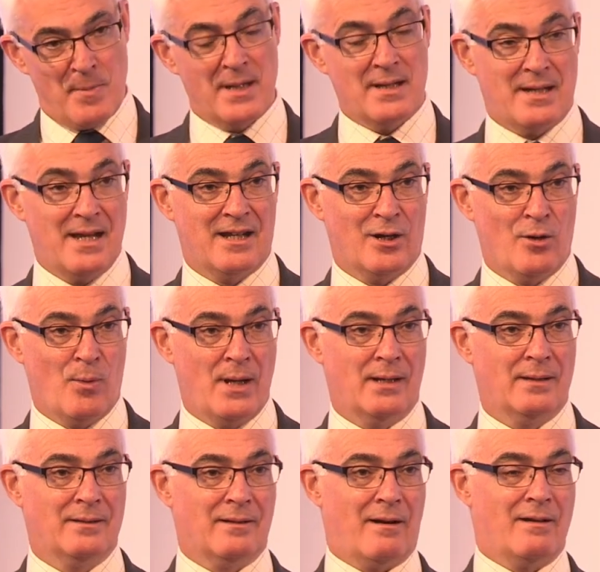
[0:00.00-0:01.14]
being taken away
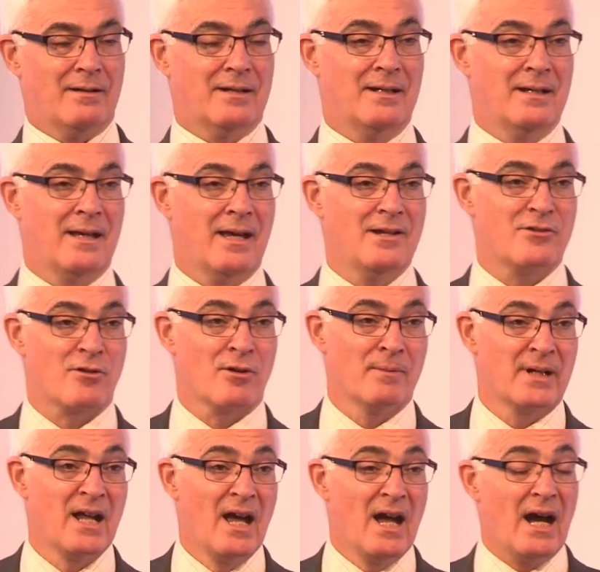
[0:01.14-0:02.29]
and there aren't any gains from
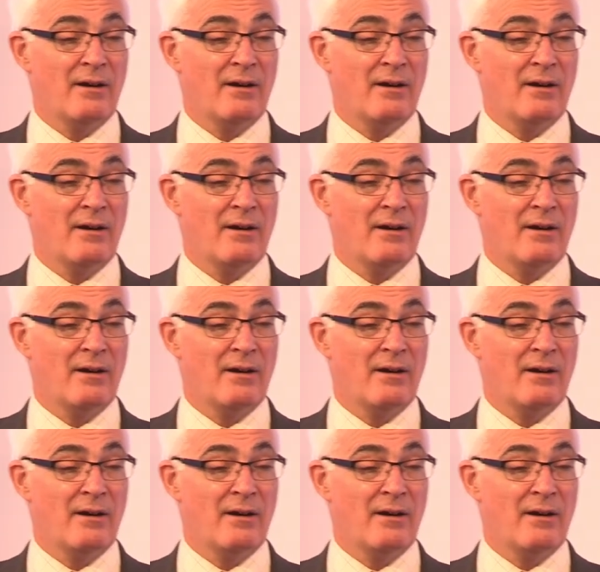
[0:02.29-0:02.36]
it.